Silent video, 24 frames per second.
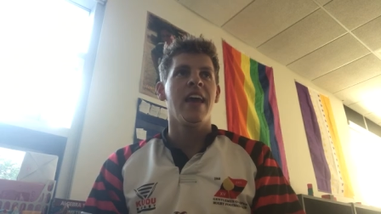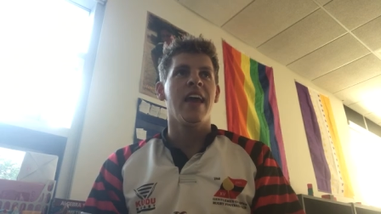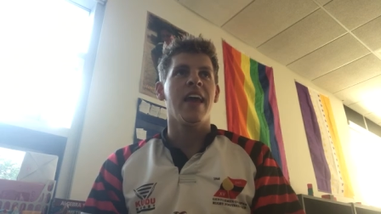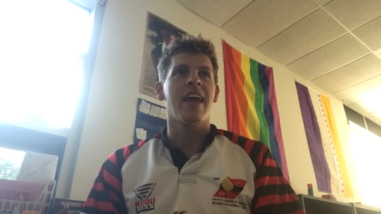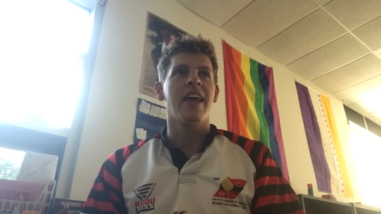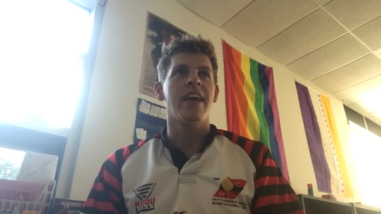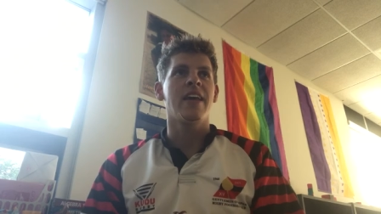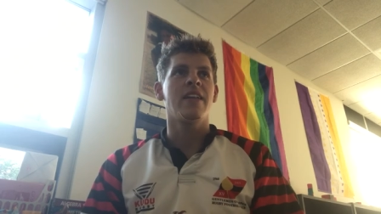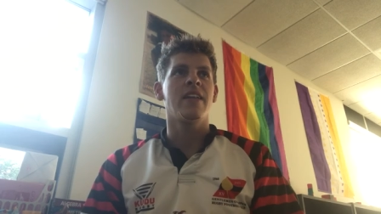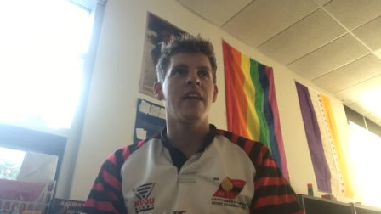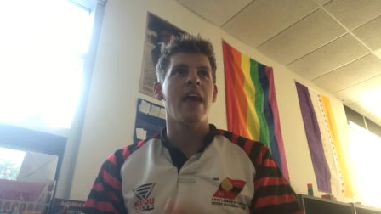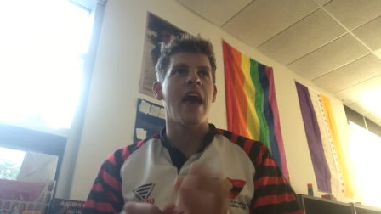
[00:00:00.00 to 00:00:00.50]

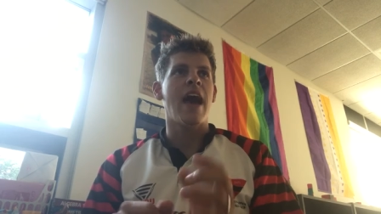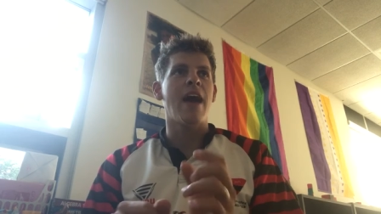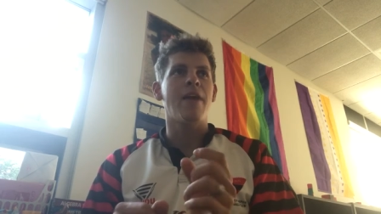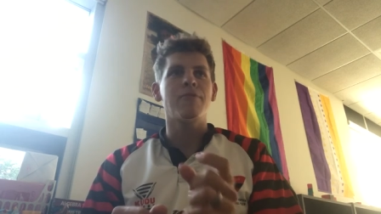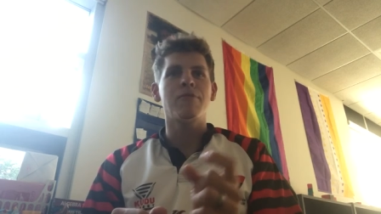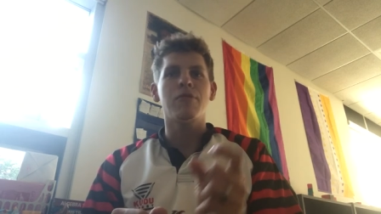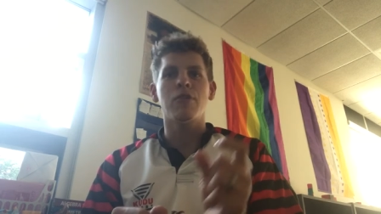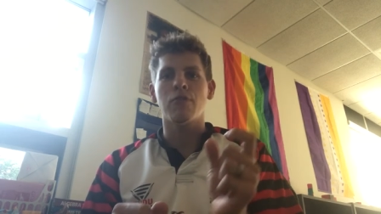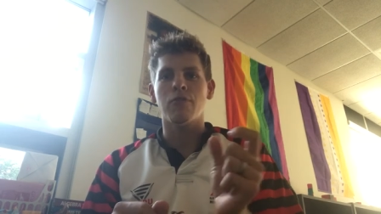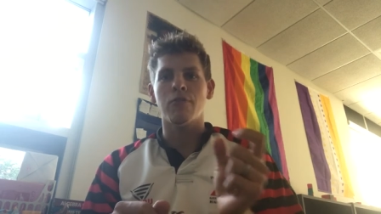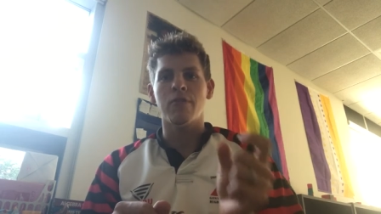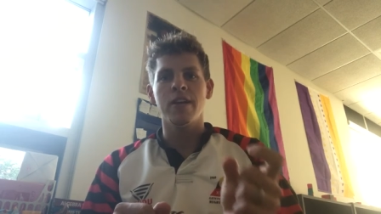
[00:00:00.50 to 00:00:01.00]
And
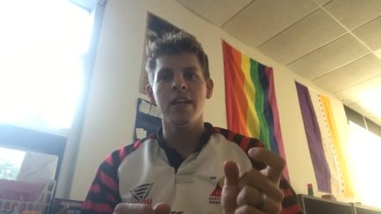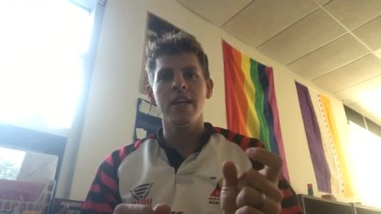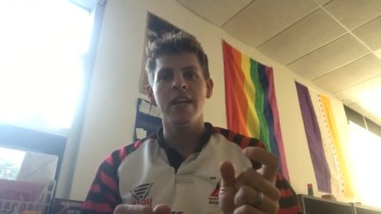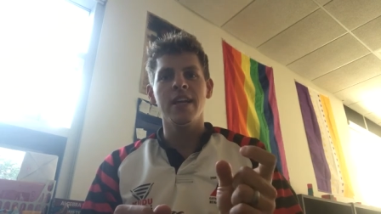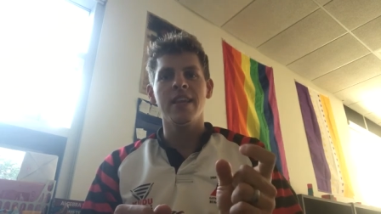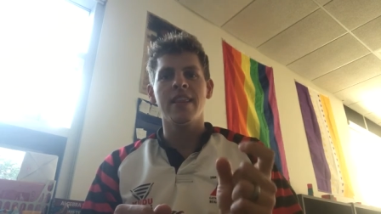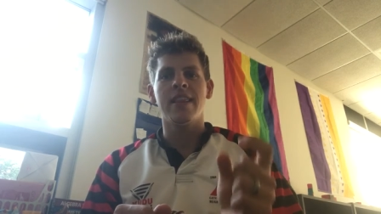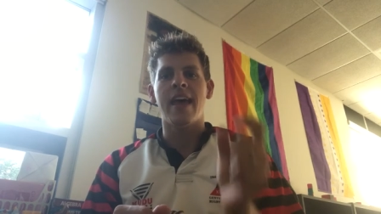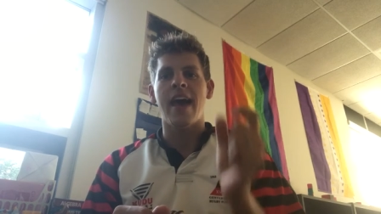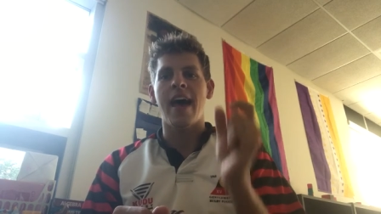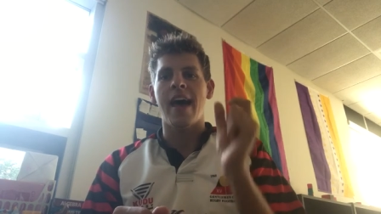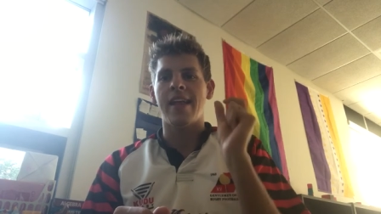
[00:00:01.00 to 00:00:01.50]
after
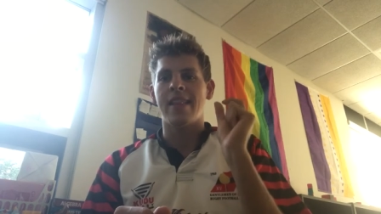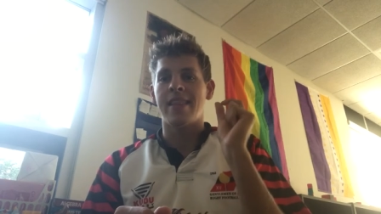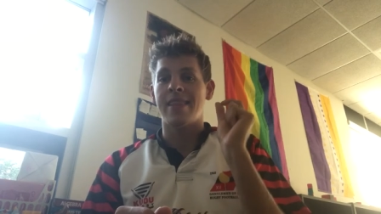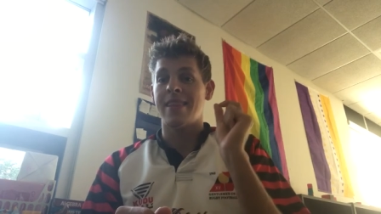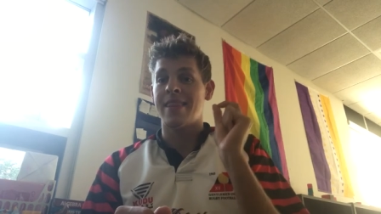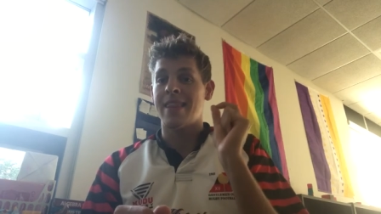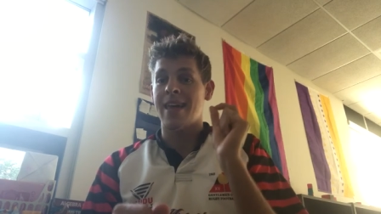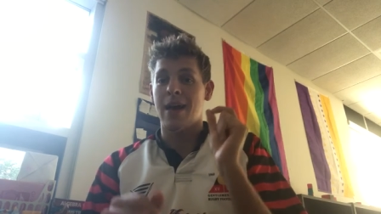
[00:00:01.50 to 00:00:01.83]
reading that,